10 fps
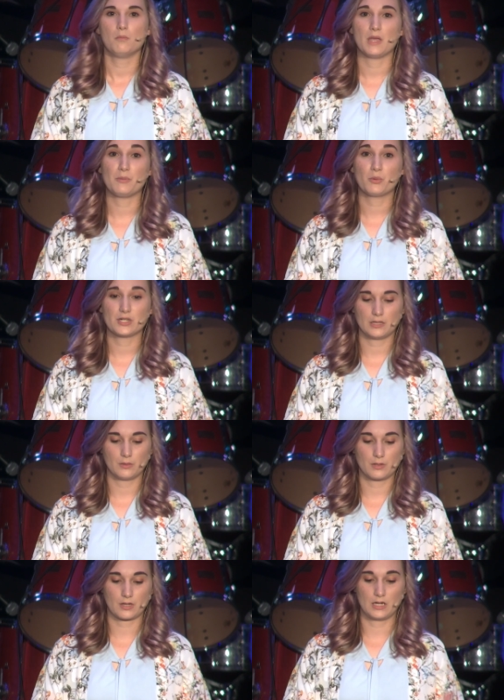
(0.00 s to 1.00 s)
Maybe we're
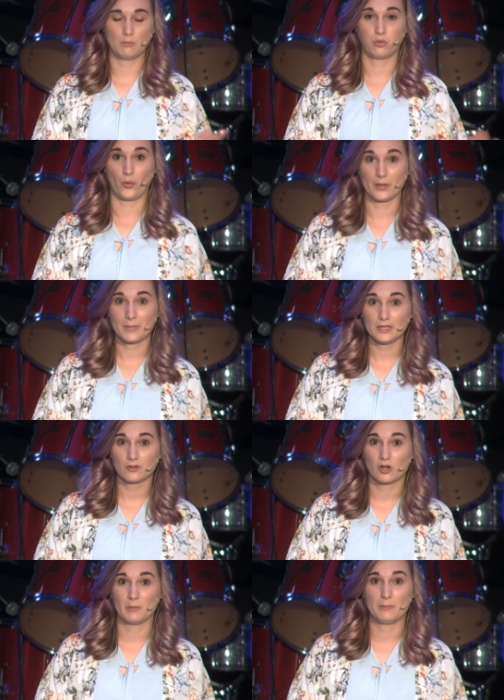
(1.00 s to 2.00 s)
dealing with unemployment,
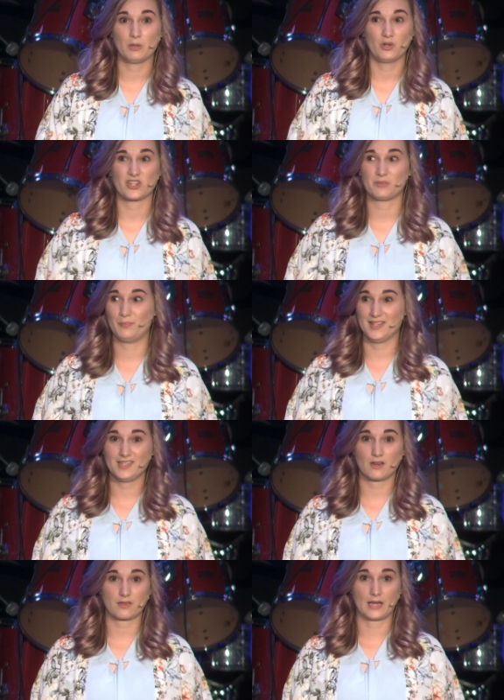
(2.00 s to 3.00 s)
or maybe we're just
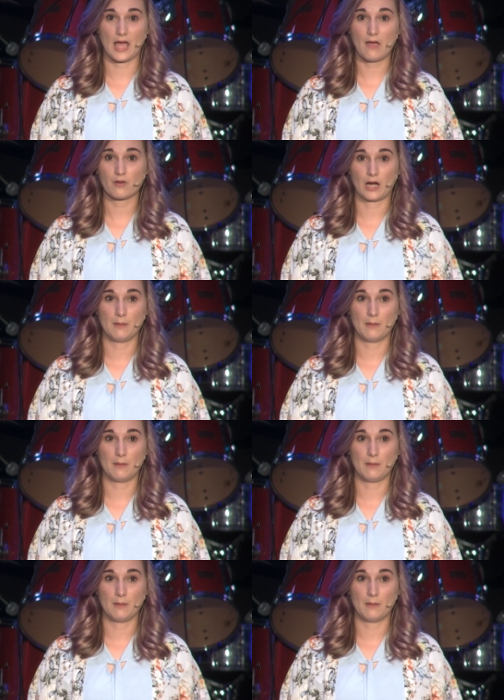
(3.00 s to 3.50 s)
busier than ever.